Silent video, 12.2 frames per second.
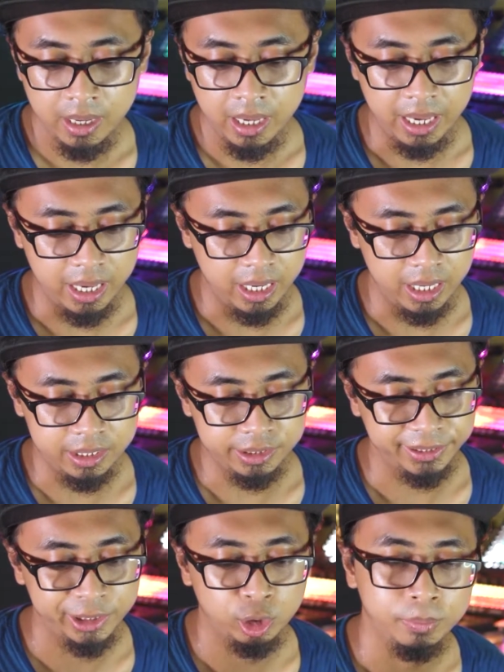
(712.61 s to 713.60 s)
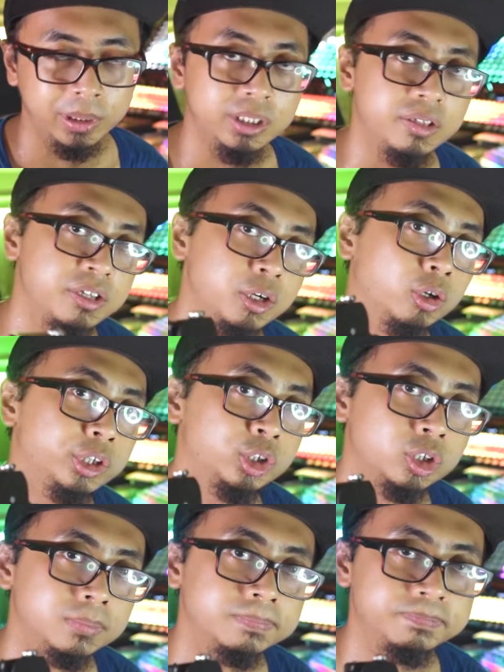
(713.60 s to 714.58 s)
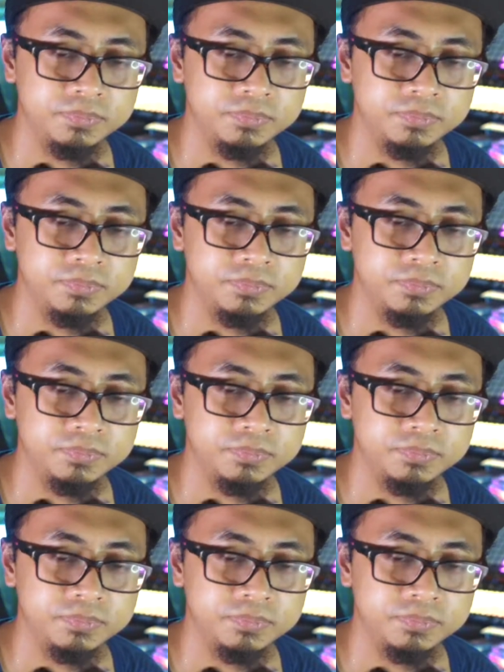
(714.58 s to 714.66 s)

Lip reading: and the record button is not on top.